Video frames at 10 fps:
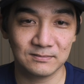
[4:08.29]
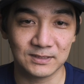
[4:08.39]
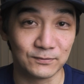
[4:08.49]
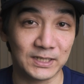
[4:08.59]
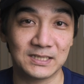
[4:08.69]

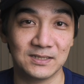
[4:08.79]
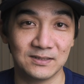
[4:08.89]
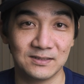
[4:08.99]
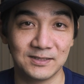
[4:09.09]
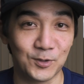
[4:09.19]

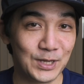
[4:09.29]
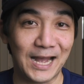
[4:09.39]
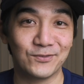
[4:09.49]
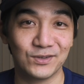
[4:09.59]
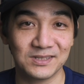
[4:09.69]
devices, their
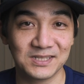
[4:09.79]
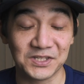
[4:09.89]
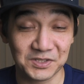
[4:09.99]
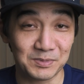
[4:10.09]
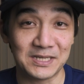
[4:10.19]
gadgets,
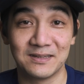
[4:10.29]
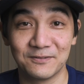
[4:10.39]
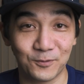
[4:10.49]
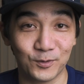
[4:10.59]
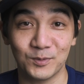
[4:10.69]
to speak
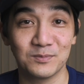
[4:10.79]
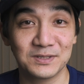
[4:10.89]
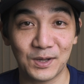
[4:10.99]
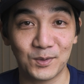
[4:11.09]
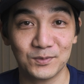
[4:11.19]
for
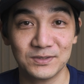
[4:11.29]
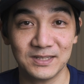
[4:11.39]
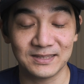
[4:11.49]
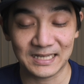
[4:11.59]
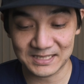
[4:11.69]

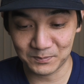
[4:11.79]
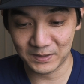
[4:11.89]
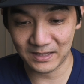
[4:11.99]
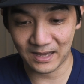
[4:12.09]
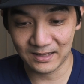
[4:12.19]
themselves. And that's
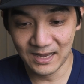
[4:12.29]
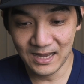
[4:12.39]
something that